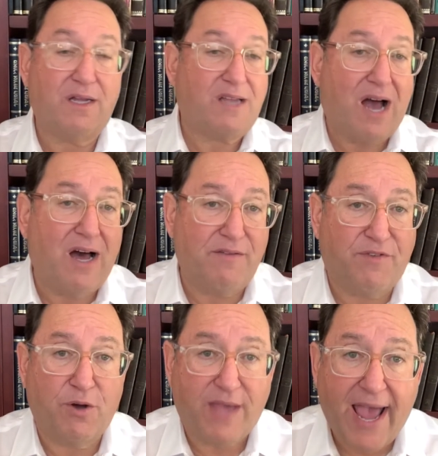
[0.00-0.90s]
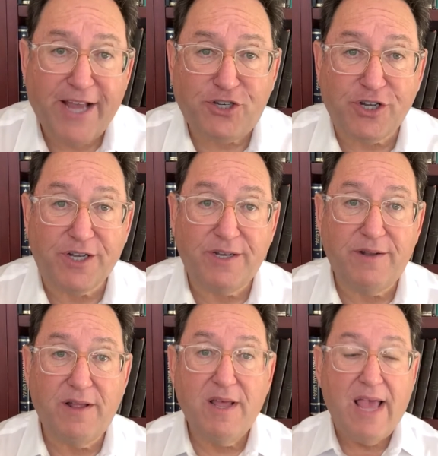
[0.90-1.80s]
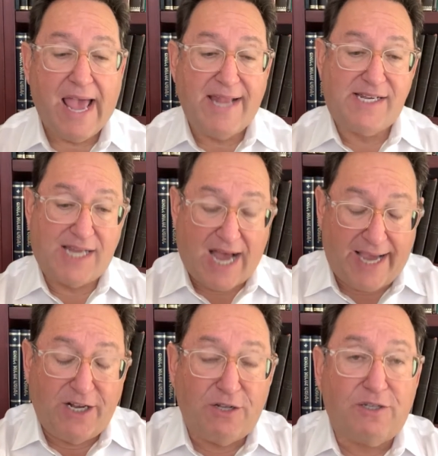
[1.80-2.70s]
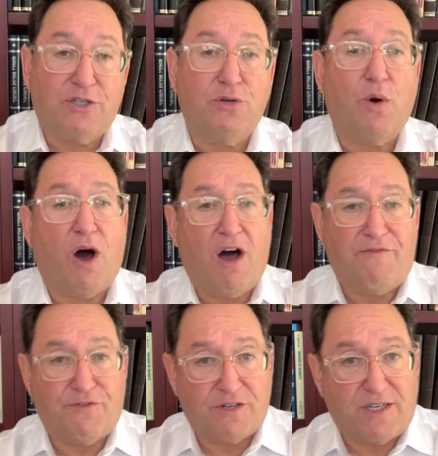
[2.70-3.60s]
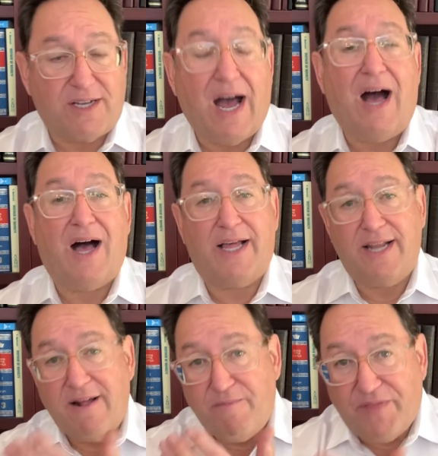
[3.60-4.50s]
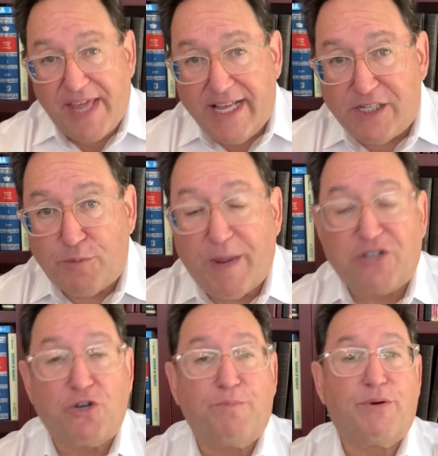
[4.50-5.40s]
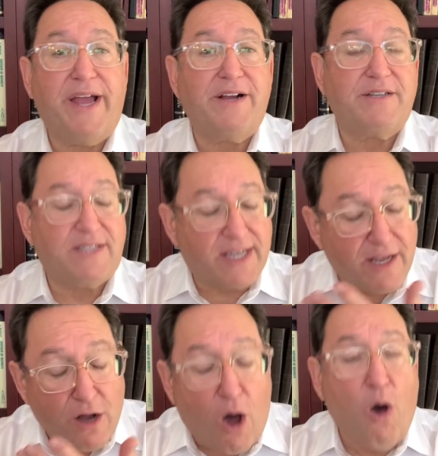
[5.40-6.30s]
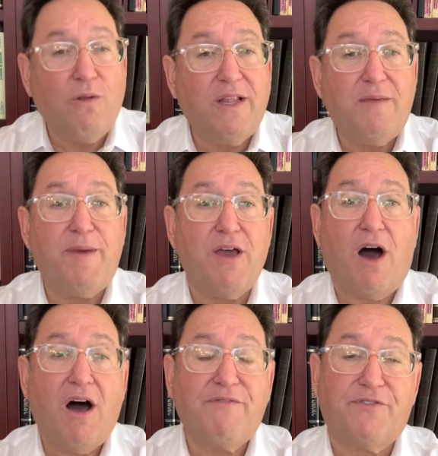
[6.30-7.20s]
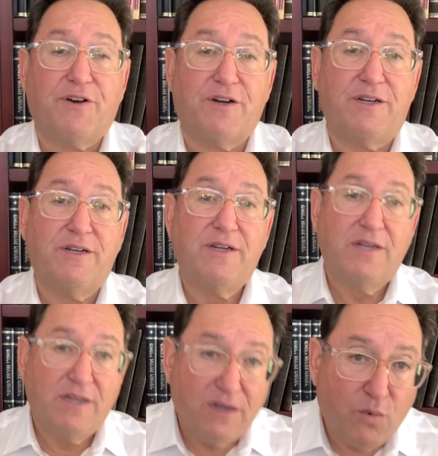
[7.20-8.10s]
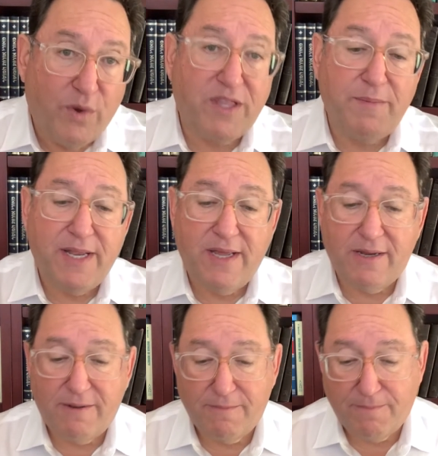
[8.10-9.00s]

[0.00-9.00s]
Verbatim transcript: convocation entitled to offer to God these special prayers that can only be offered with a minyan.